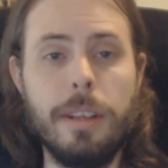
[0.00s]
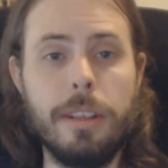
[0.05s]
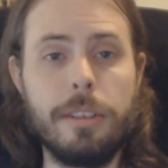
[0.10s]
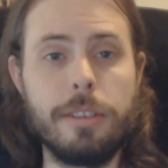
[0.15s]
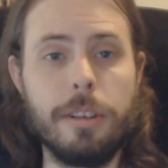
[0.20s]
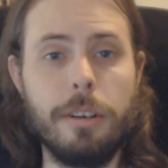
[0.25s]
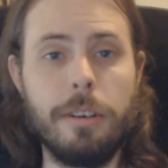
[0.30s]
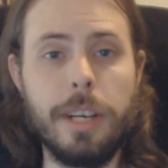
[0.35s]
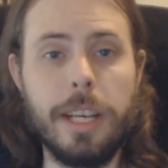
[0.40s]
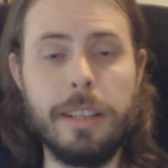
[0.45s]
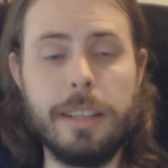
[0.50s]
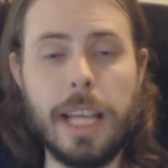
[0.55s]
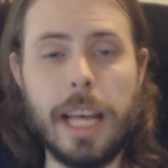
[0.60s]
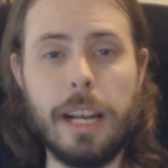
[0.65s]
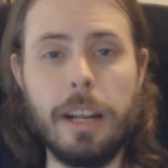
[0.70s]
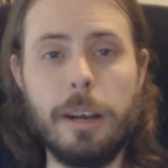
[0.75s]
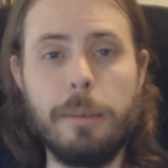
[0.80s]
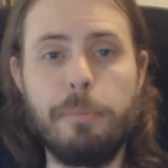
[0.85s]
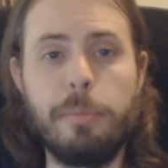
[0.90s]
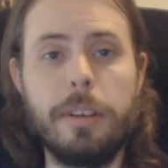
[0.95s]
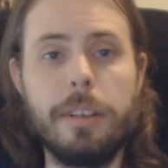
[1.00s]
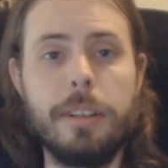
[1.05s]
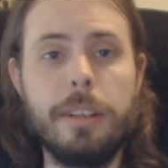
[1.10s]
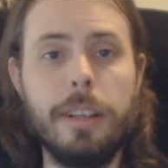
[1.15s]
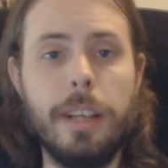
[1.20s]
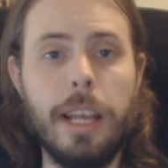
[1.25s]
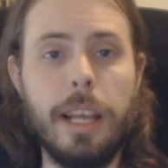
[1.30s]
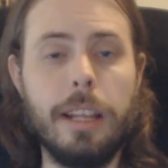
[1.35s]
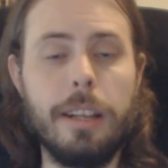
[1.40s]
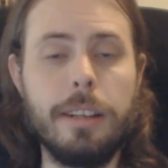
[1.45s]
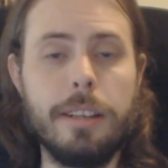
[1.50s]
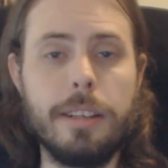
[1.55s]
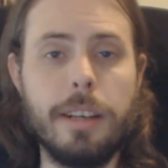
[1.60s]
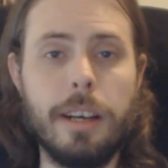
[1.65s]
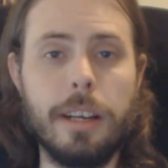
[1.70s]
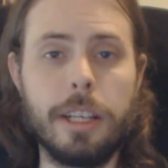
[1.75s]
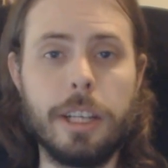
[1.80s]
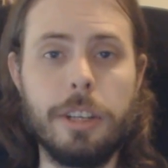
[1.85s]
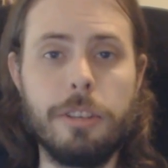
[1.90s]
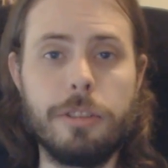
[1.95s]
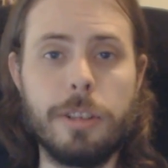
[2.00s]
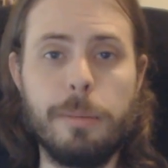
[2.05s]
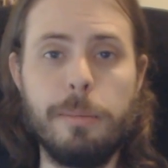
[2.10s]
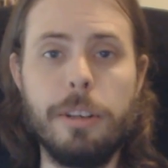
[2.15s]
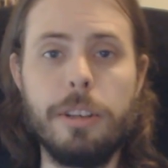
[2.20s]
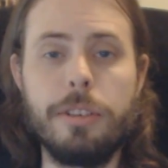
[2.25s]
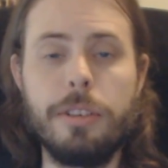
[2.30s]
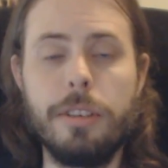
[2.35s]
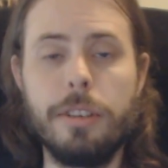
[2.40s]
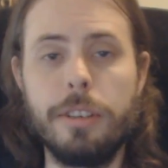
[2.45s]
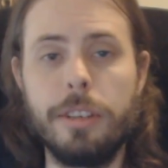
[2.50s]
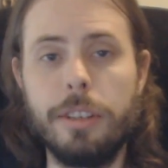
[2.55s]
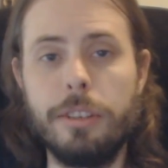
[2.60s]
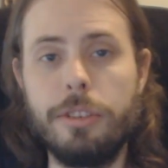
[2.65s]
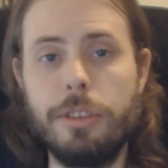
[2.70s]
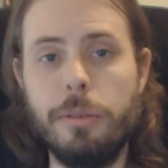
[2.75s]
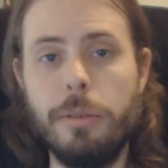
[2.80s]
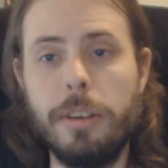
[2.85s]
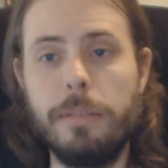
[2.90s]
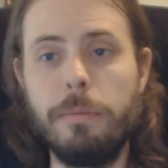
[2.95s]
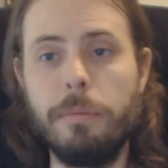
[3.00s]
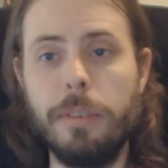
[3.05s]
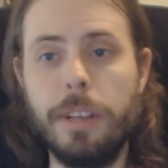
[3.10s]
So hit that up and contribute to it